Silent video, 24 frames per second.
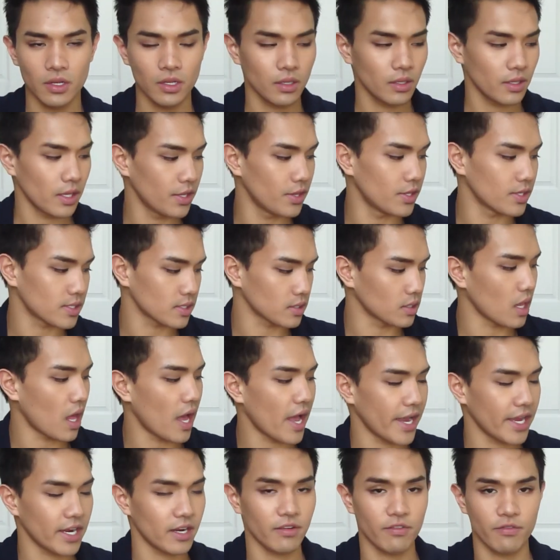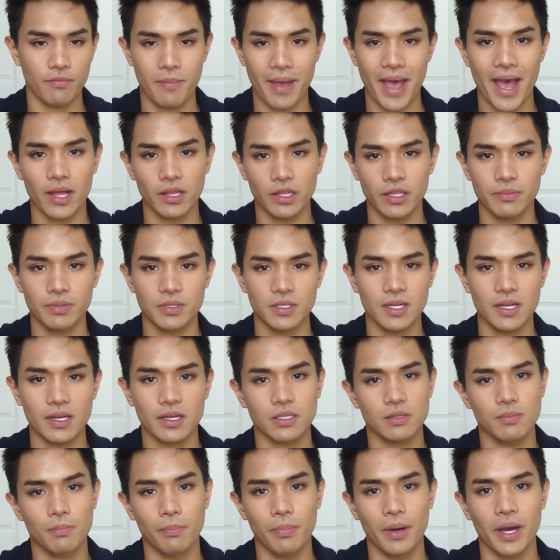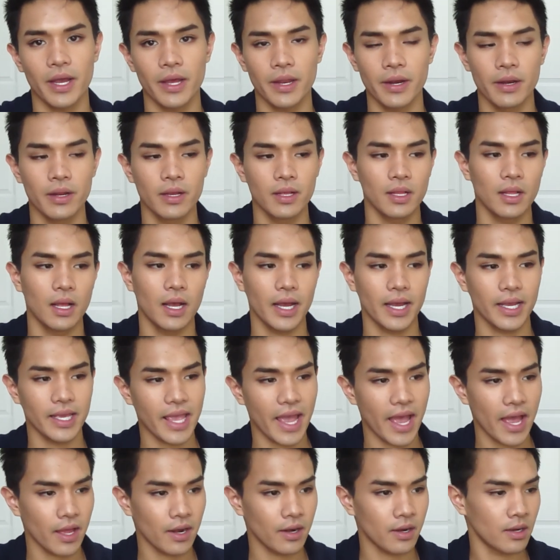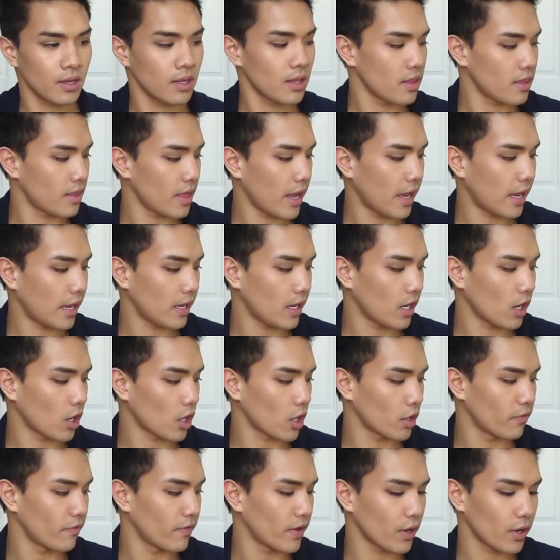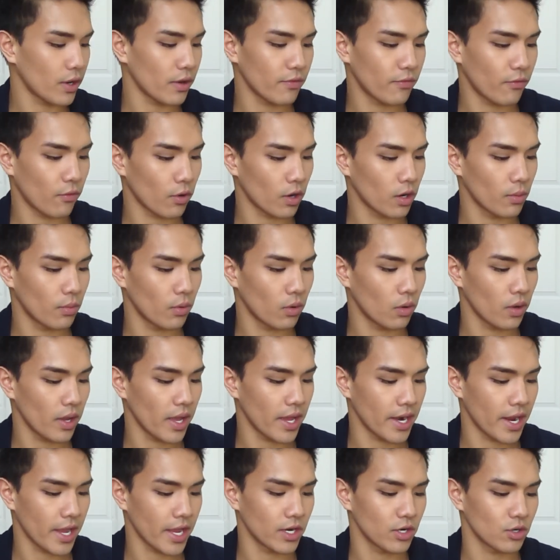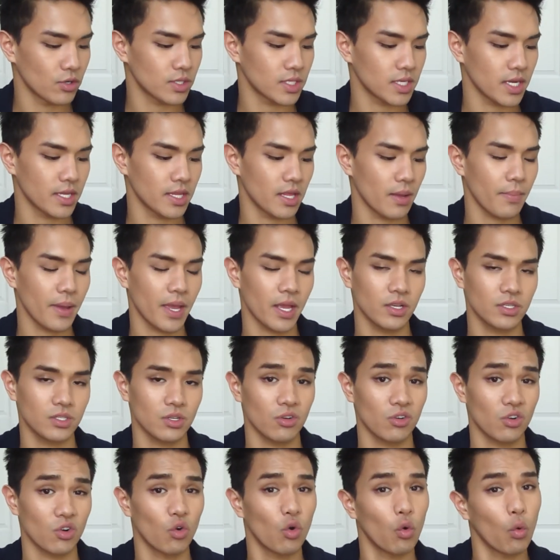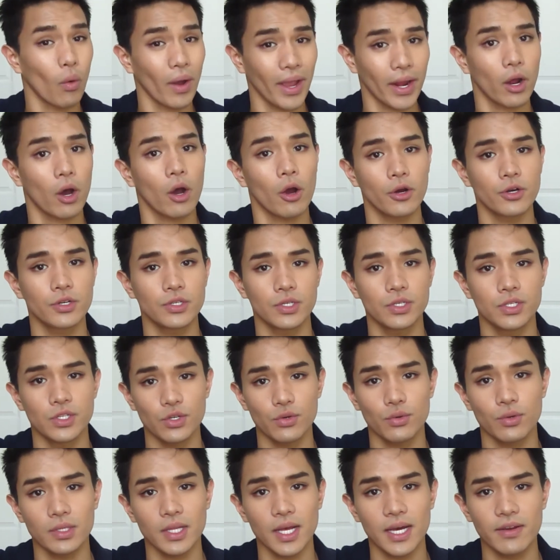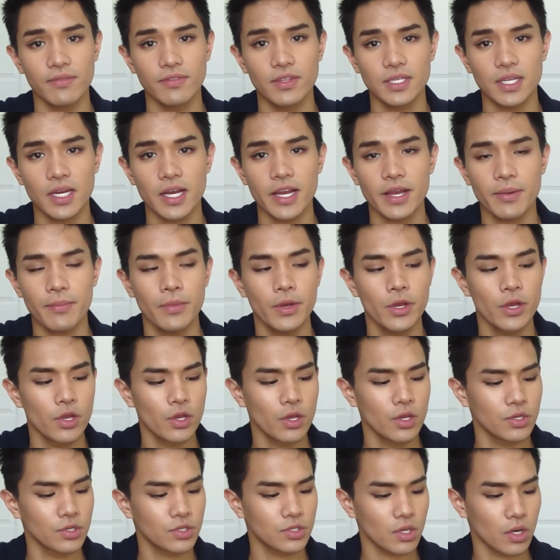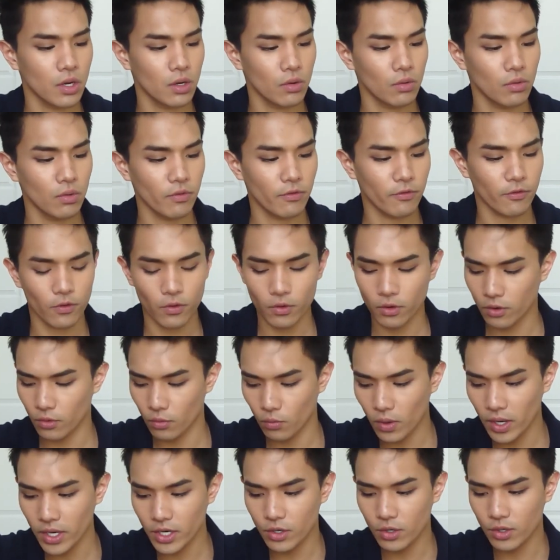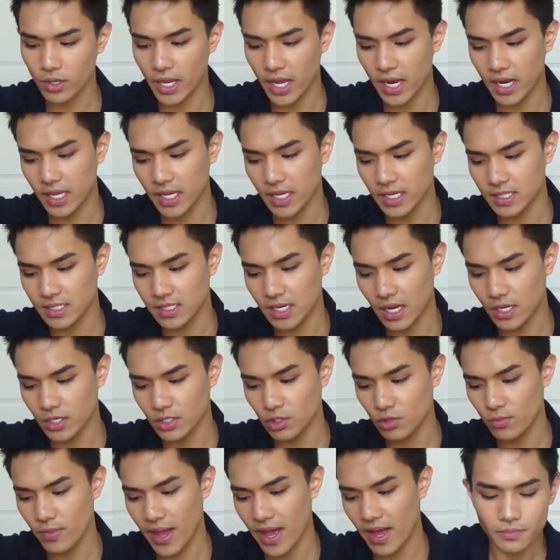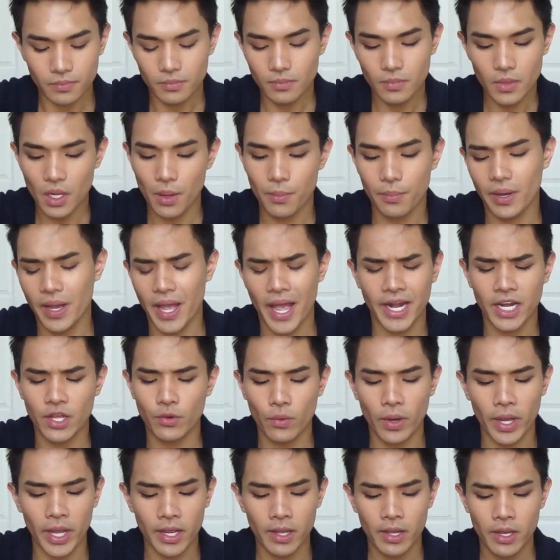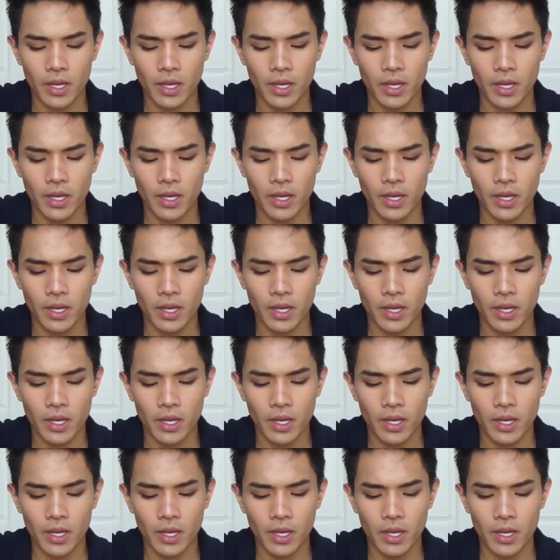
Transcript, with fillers: in this line of matte lipsticks, but Again, they are very affordable and I understand that pinks are quite hard to do a lot of the time, so for what you're getting, it's not too bad. But anyway,